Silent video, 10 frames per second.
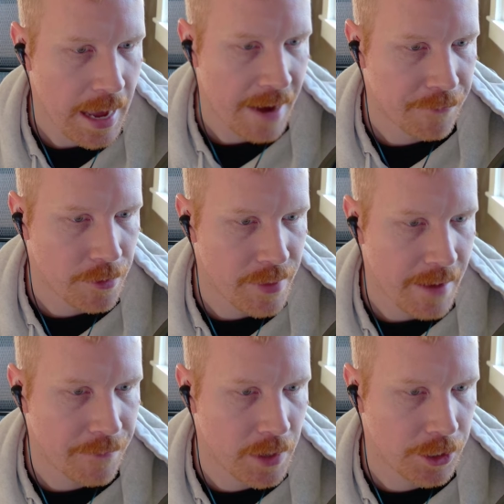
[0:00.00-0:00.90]
After
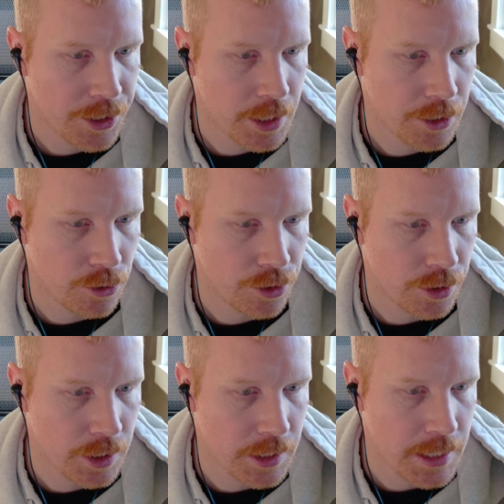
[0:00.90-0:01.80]
that finishes, you
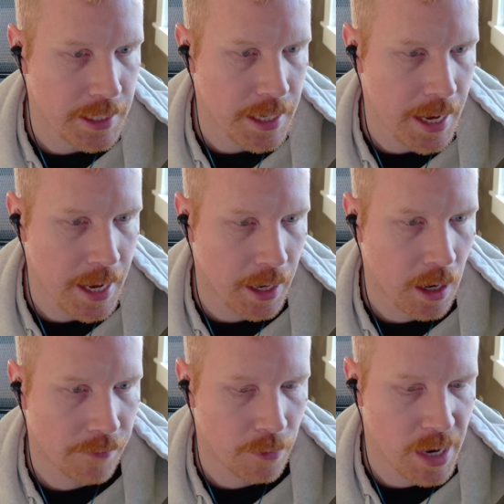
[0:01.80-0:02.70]
should see a
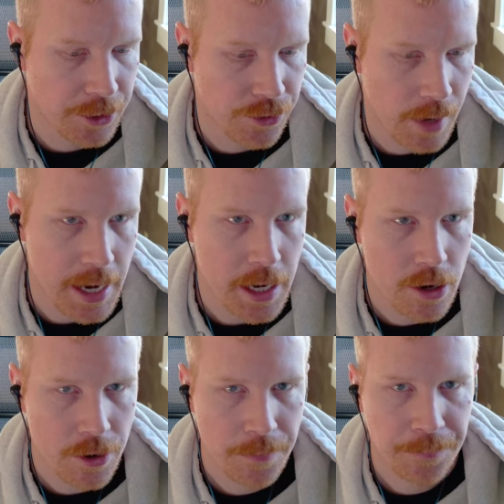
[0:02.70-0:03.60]
confirmation right
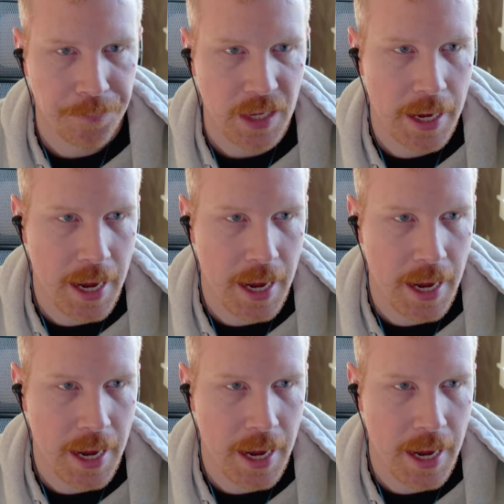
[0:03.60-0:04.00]
here.